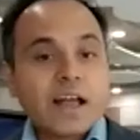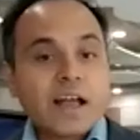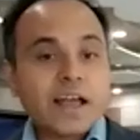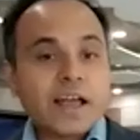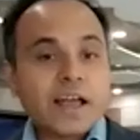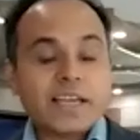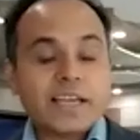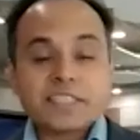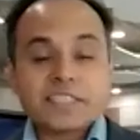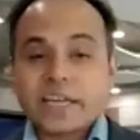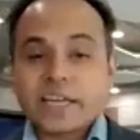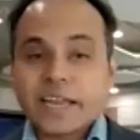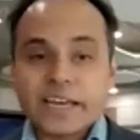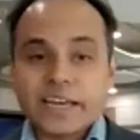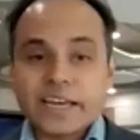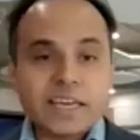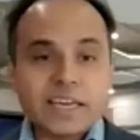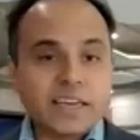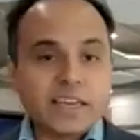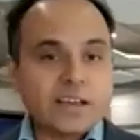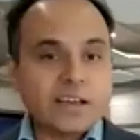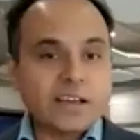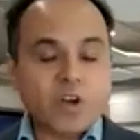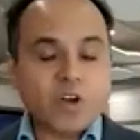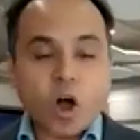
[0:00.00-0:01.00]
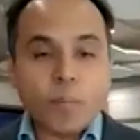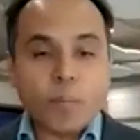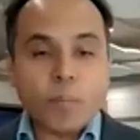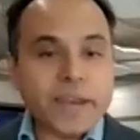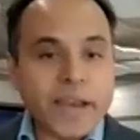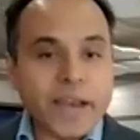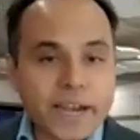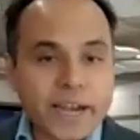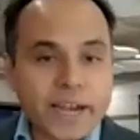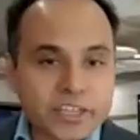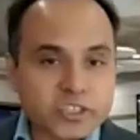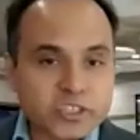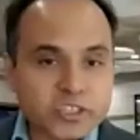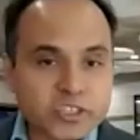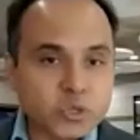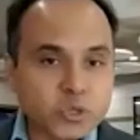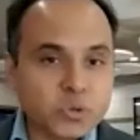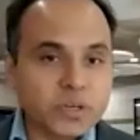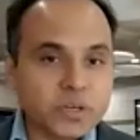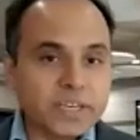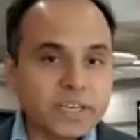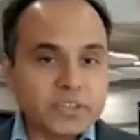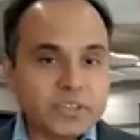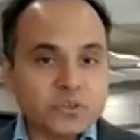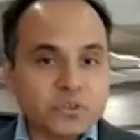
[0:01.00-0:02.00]
Is there any copyright issue
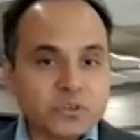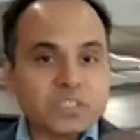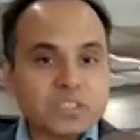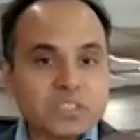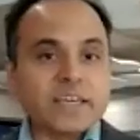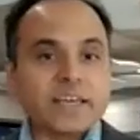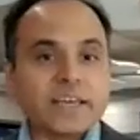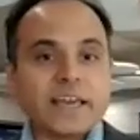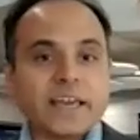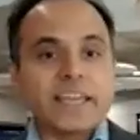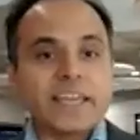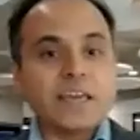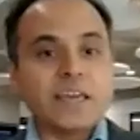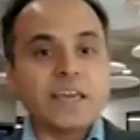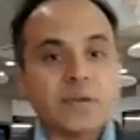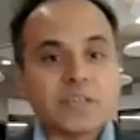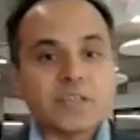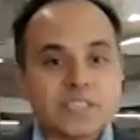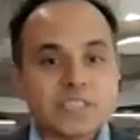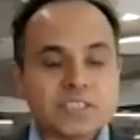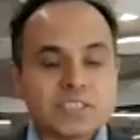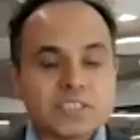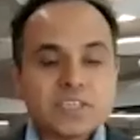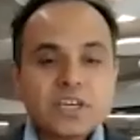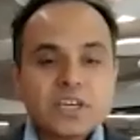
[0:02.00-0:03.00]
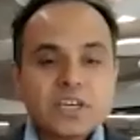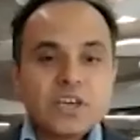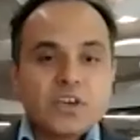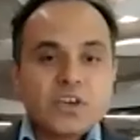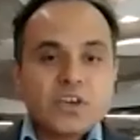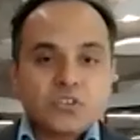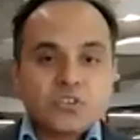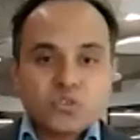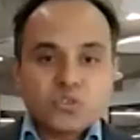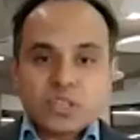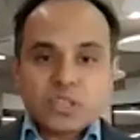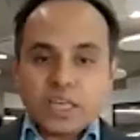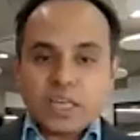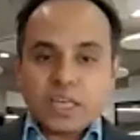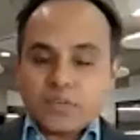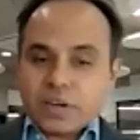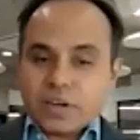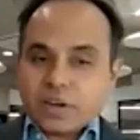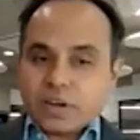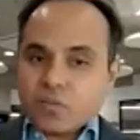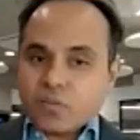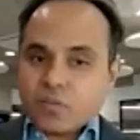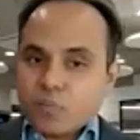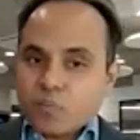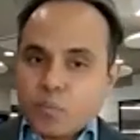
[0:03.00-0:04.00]
in using any images? So there
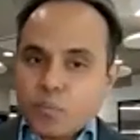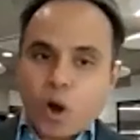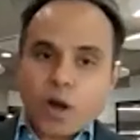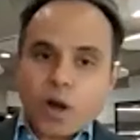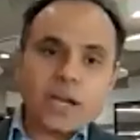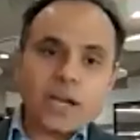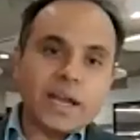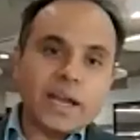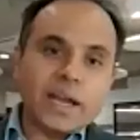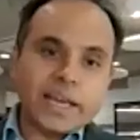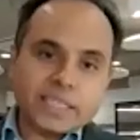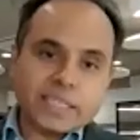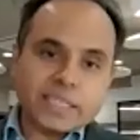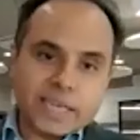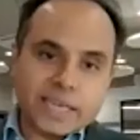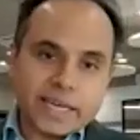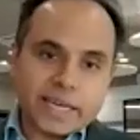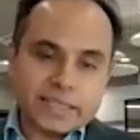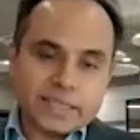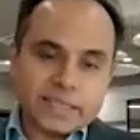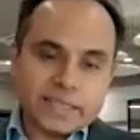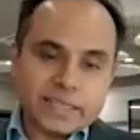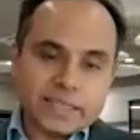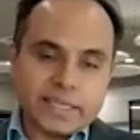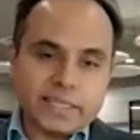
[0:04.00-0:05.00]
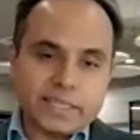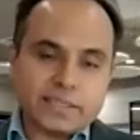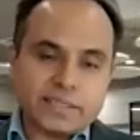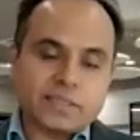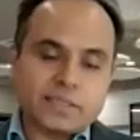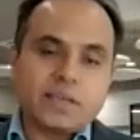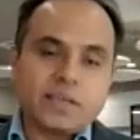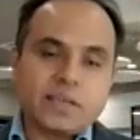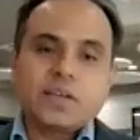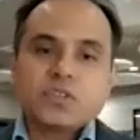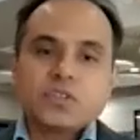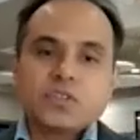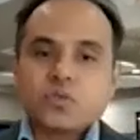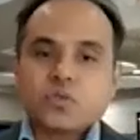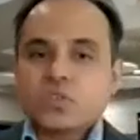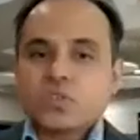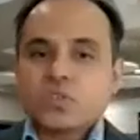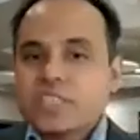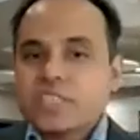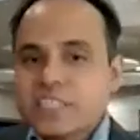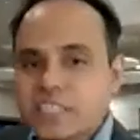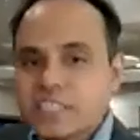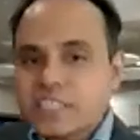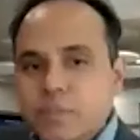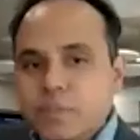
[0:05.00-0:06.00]
were bottlenecks like these. So
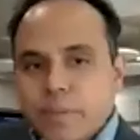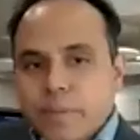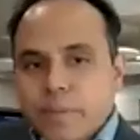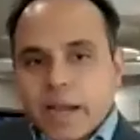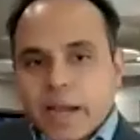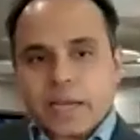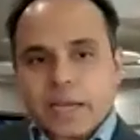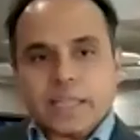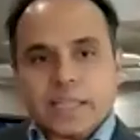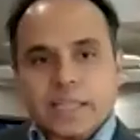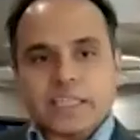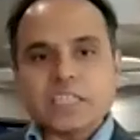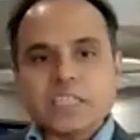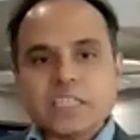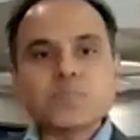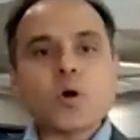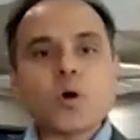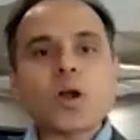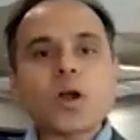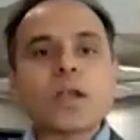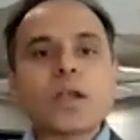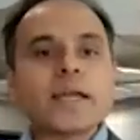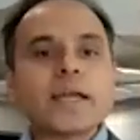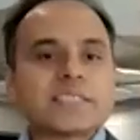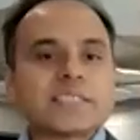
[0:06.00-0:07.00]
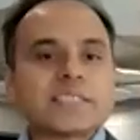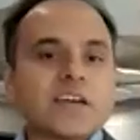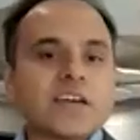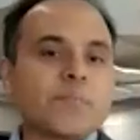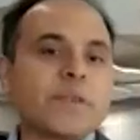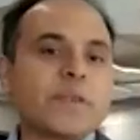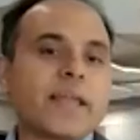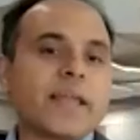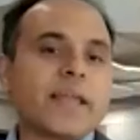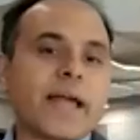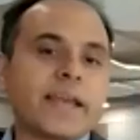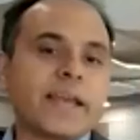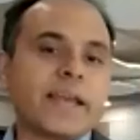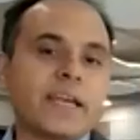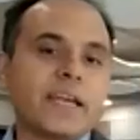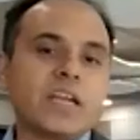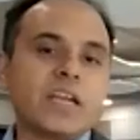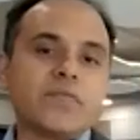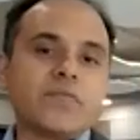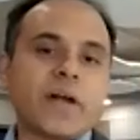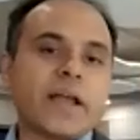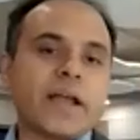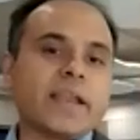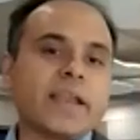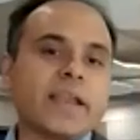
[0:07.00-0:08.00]
systematically, these bottlenecks have been
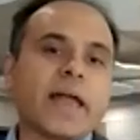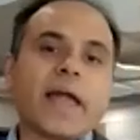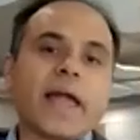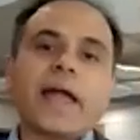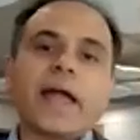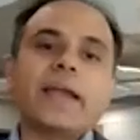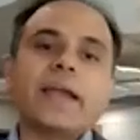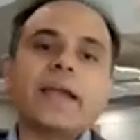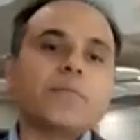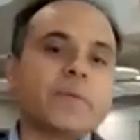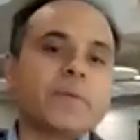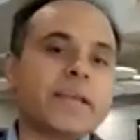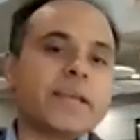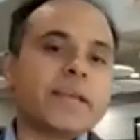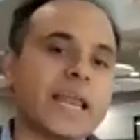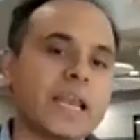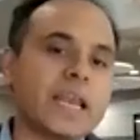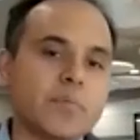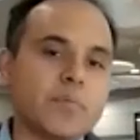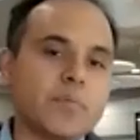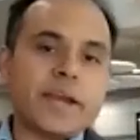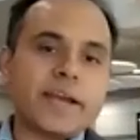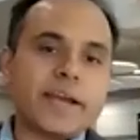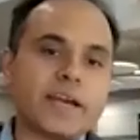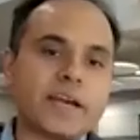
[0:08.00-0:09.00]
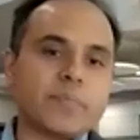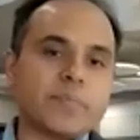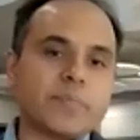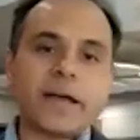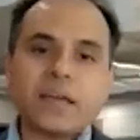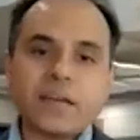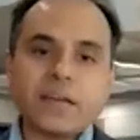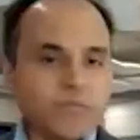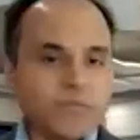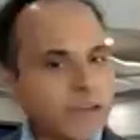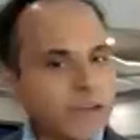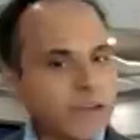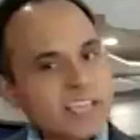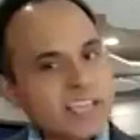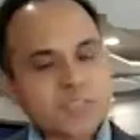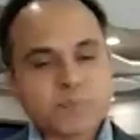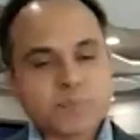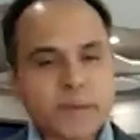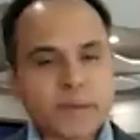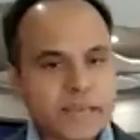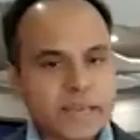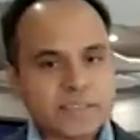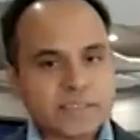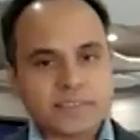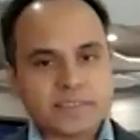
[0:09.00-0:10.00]
identified and been eliminated by various
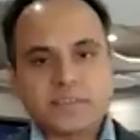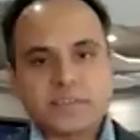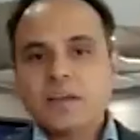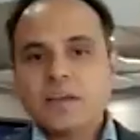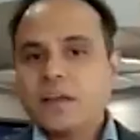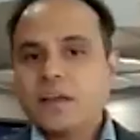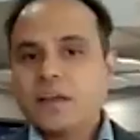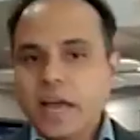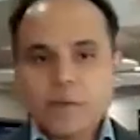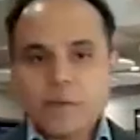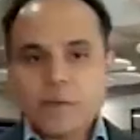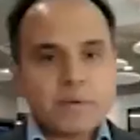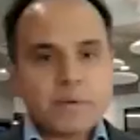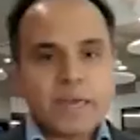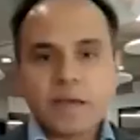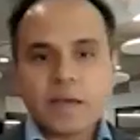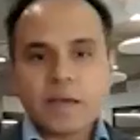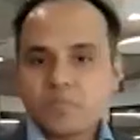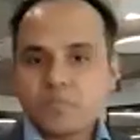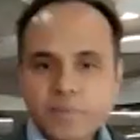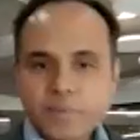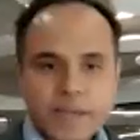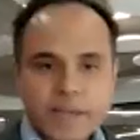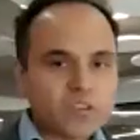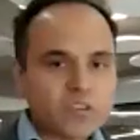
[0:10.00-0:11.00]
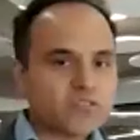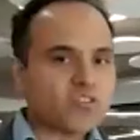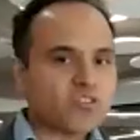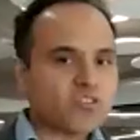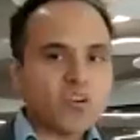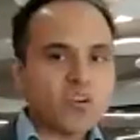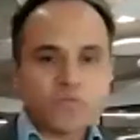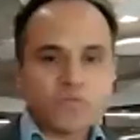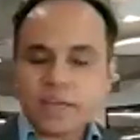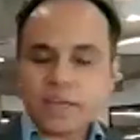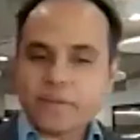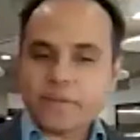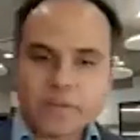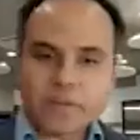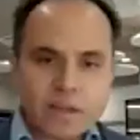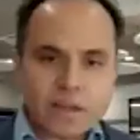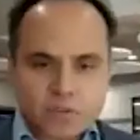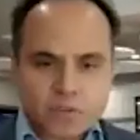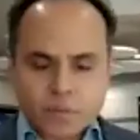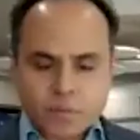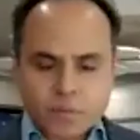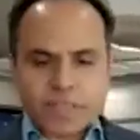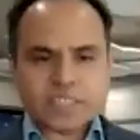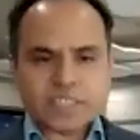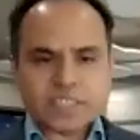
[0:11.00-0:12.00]
players. IBM, hmm. Microsoft,
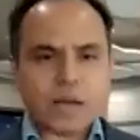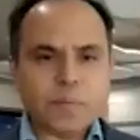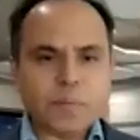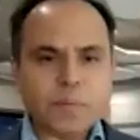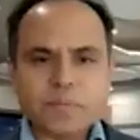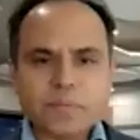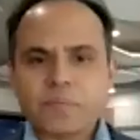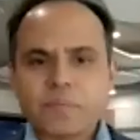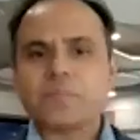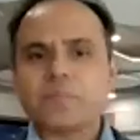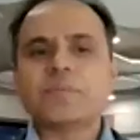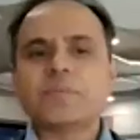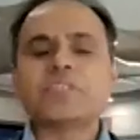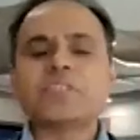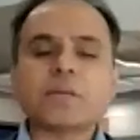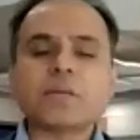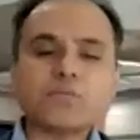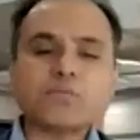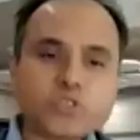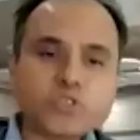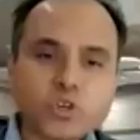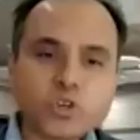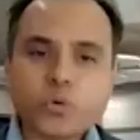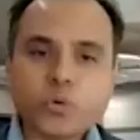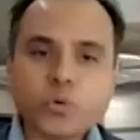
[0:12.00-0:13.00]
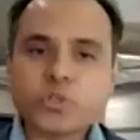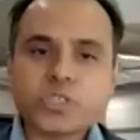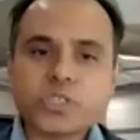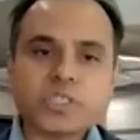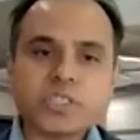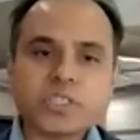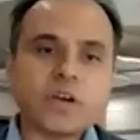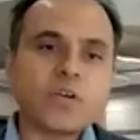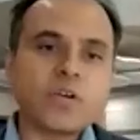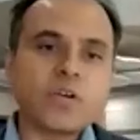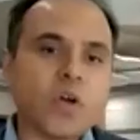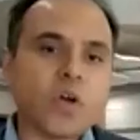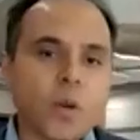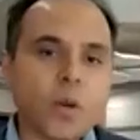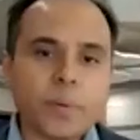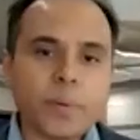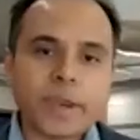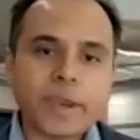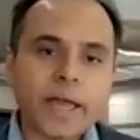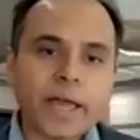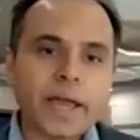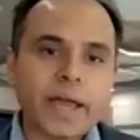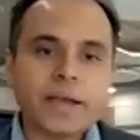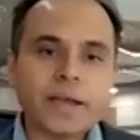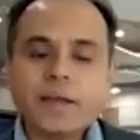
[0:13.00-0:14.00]
everyone has come up with some solutions around
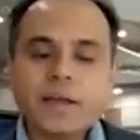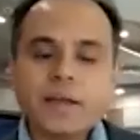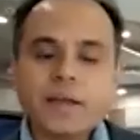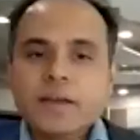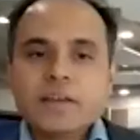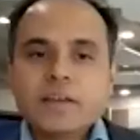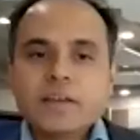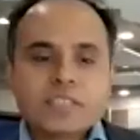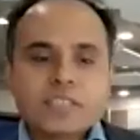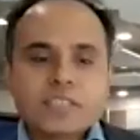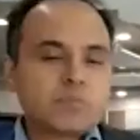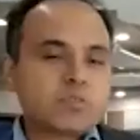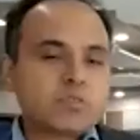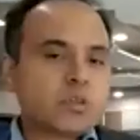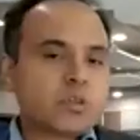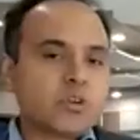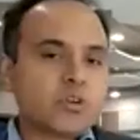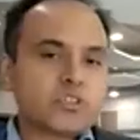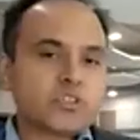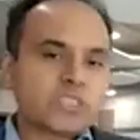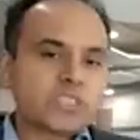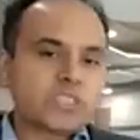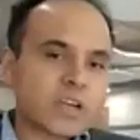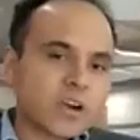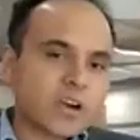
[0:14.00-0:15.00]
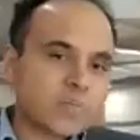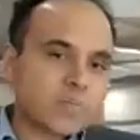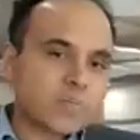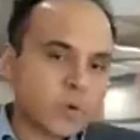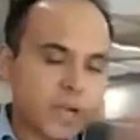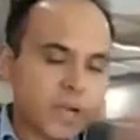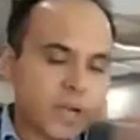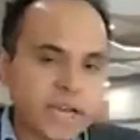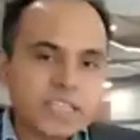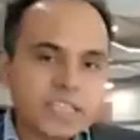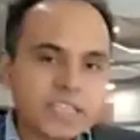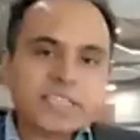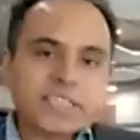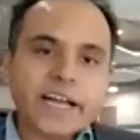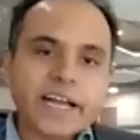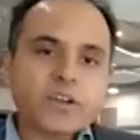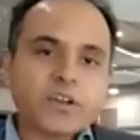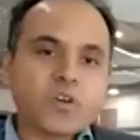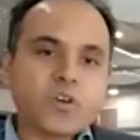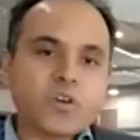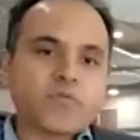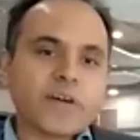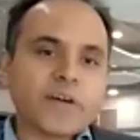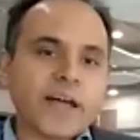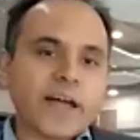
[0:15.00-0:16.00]
copyright, some solutions around putting inside your
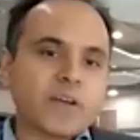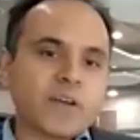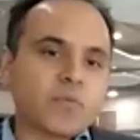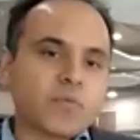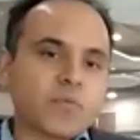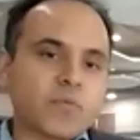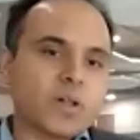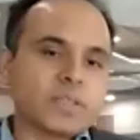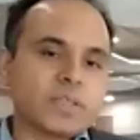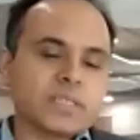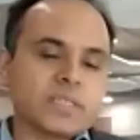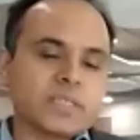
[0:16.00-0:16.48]
firewalls.